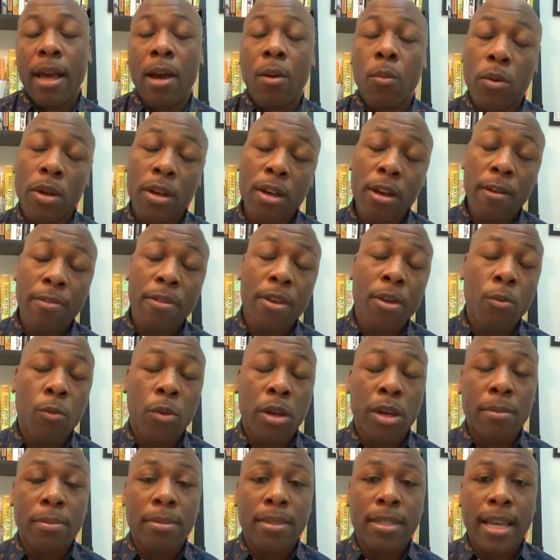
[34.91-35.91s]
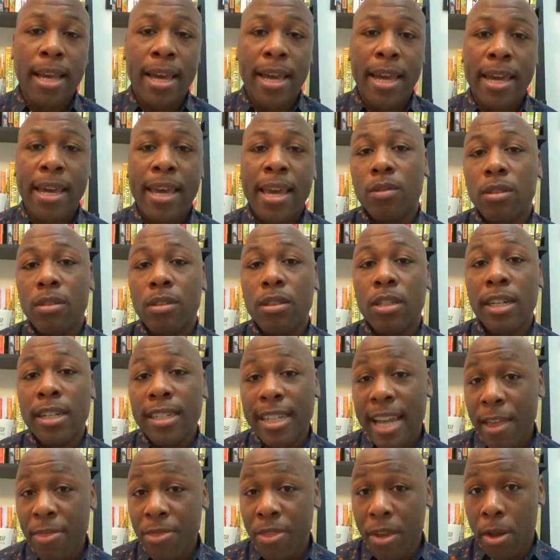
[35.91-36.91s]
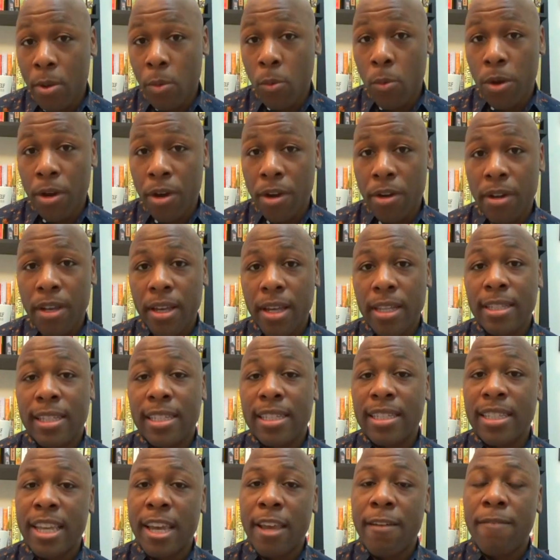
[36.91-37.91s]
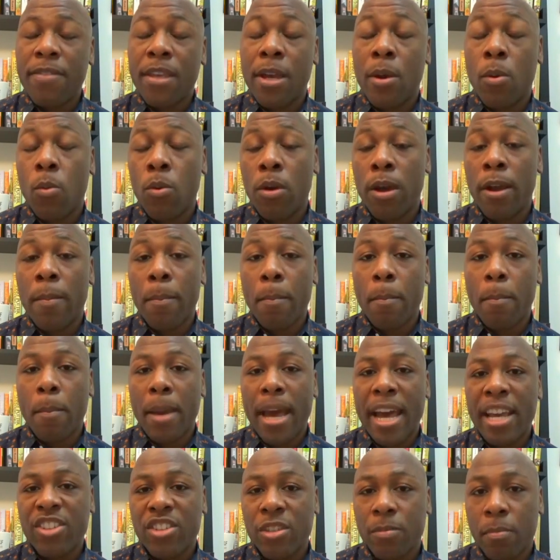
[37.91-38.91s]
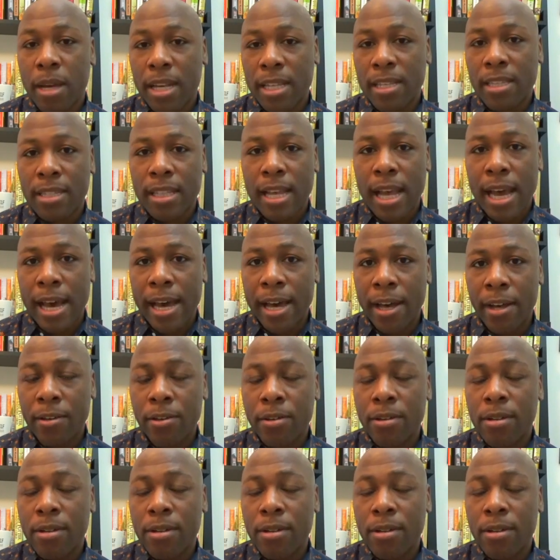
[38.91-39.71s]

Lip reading: I went on their website, looked at their work to see if their work matched my style,